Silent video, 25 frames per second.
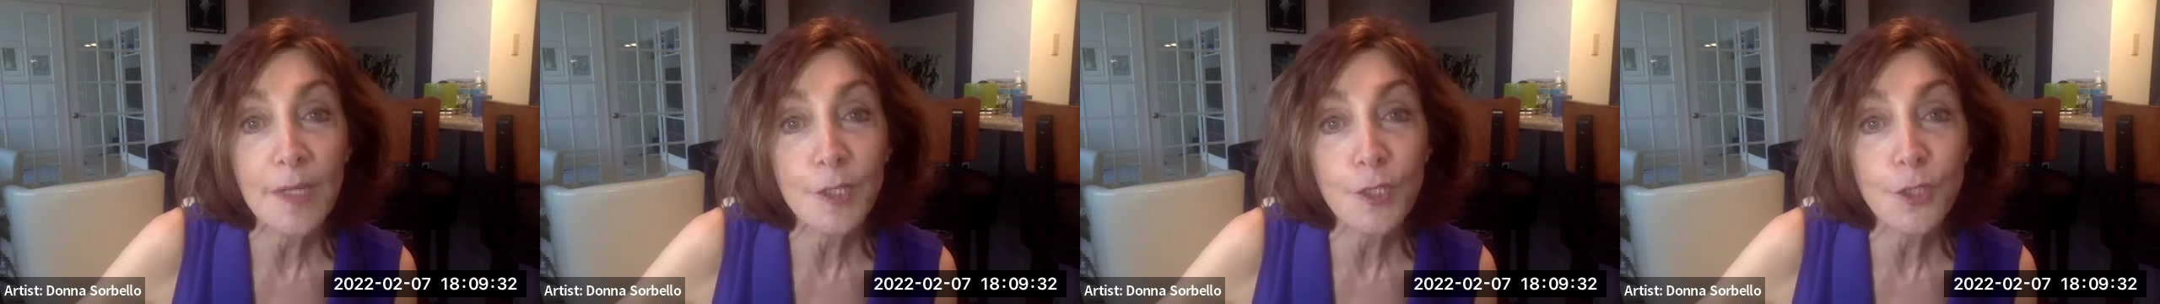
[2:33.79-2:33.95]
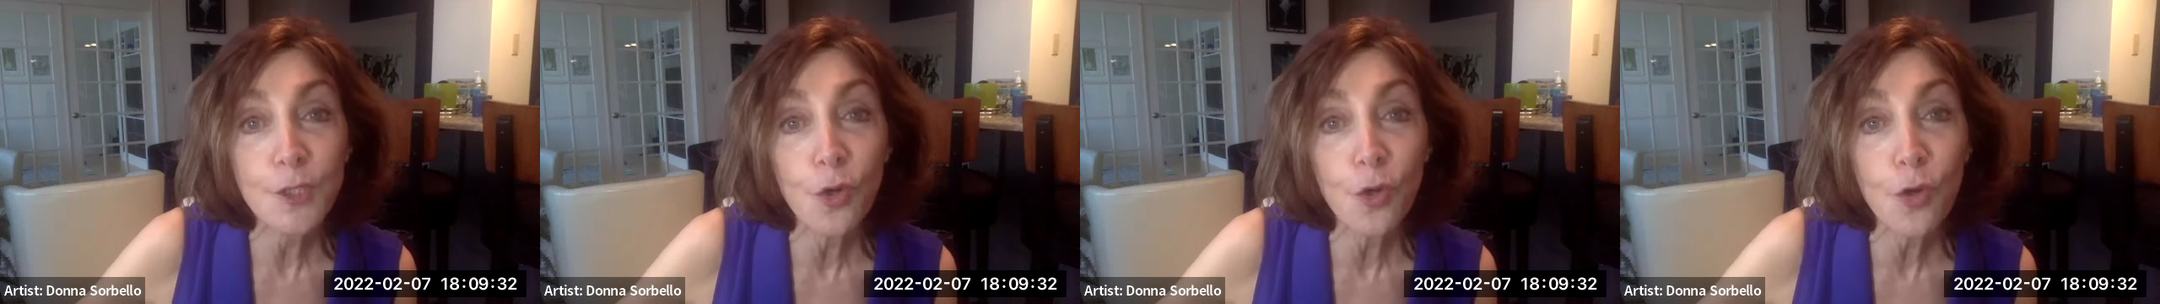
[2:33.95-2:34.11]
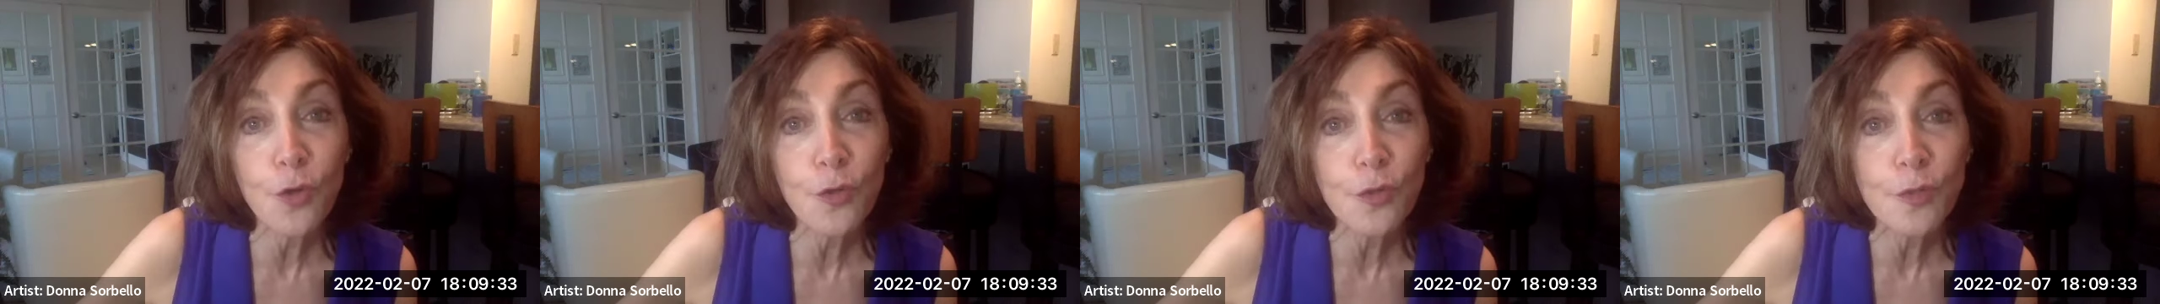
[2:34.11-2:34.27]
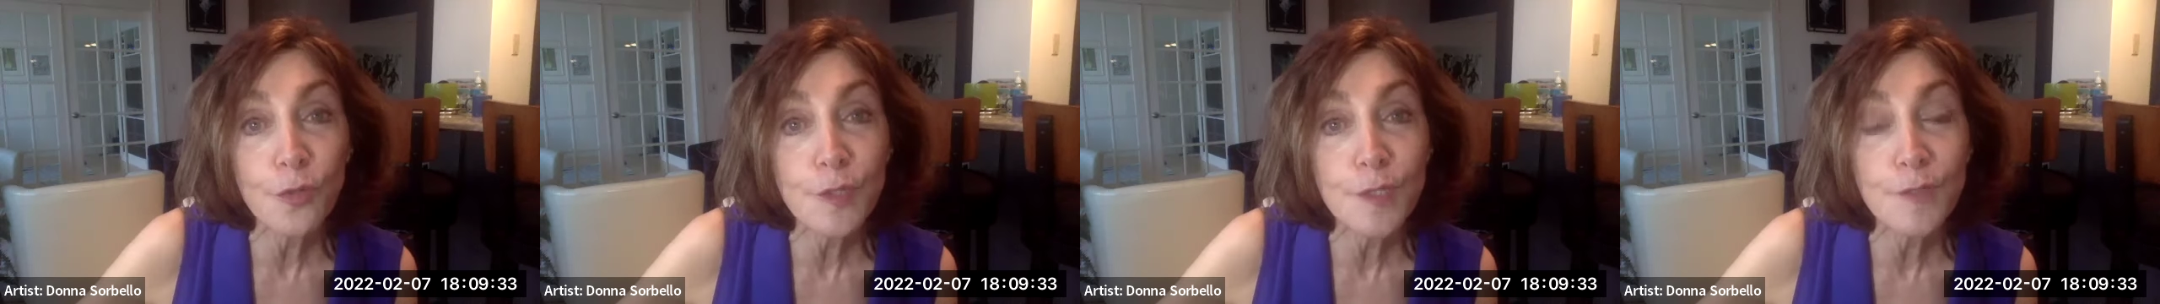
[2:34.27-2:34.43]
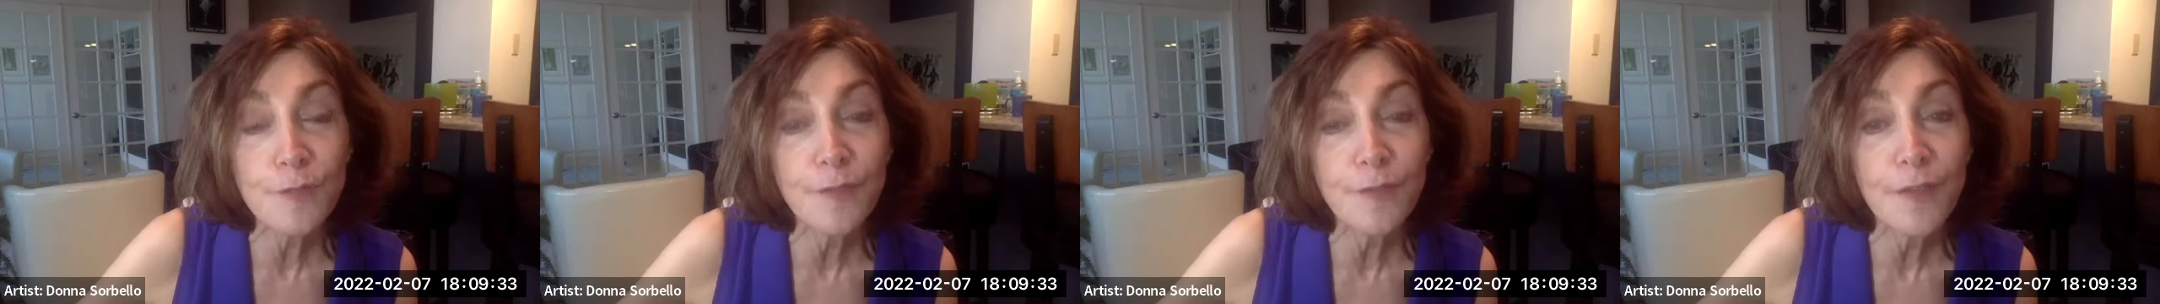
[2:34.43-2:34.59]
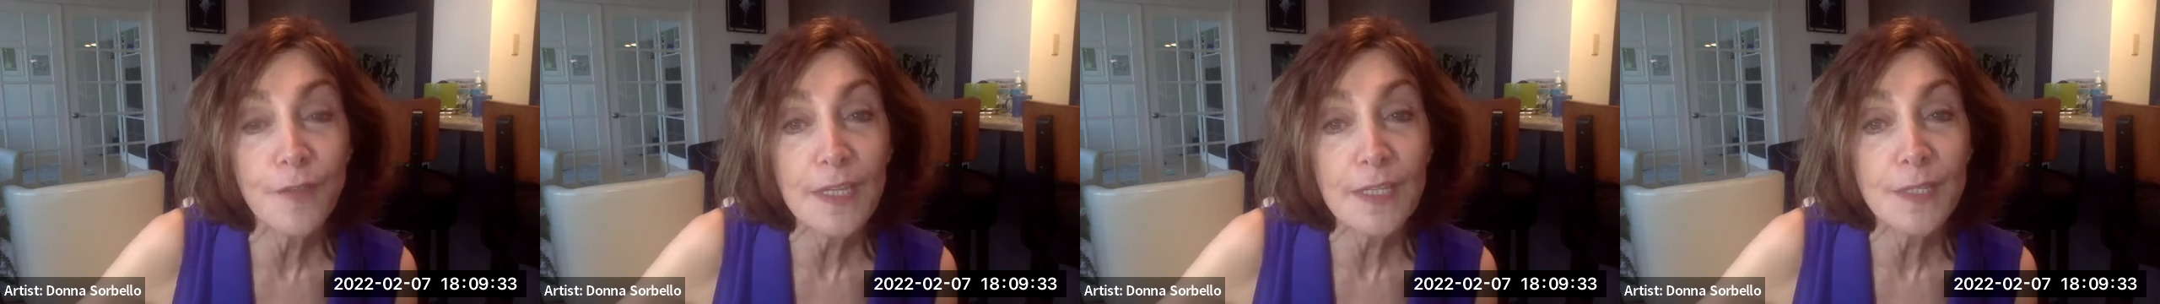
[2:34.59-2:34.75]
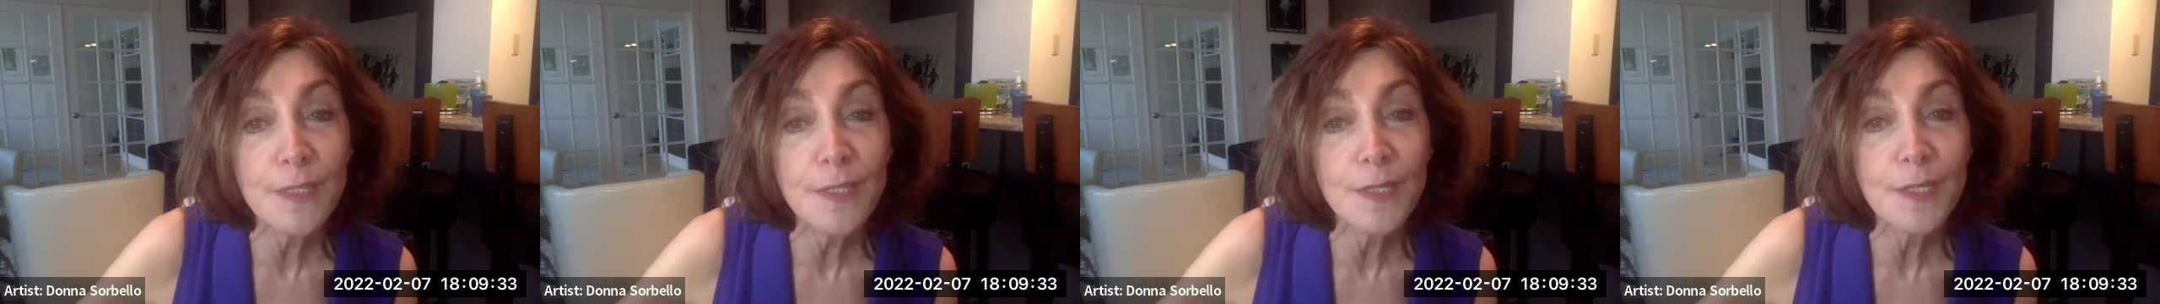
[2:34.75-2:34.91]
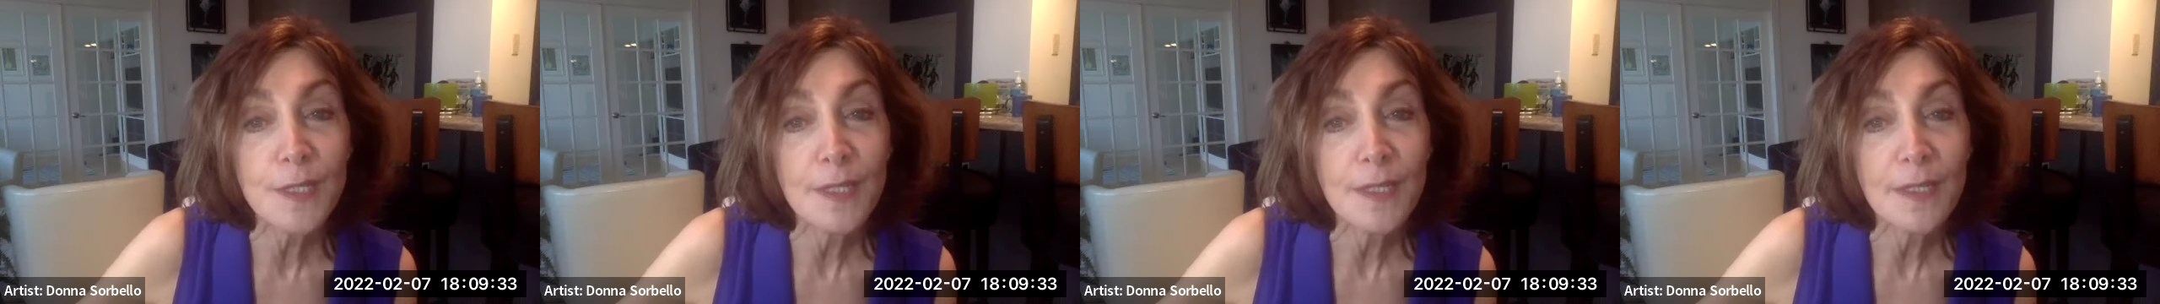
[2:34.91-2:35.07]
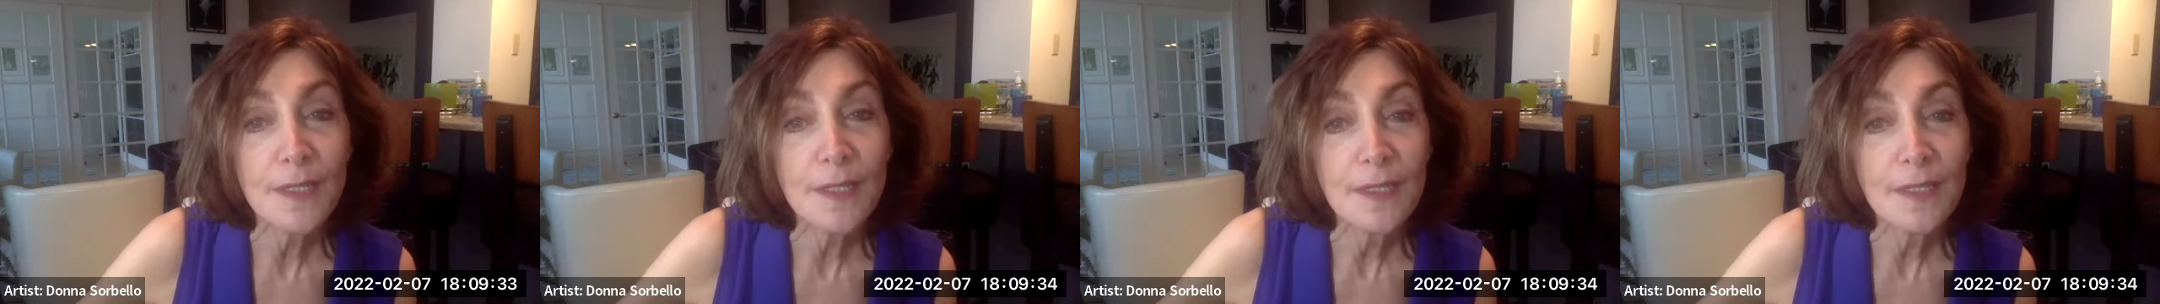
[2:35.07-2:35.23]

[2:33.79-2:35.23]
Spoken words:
daughter's face,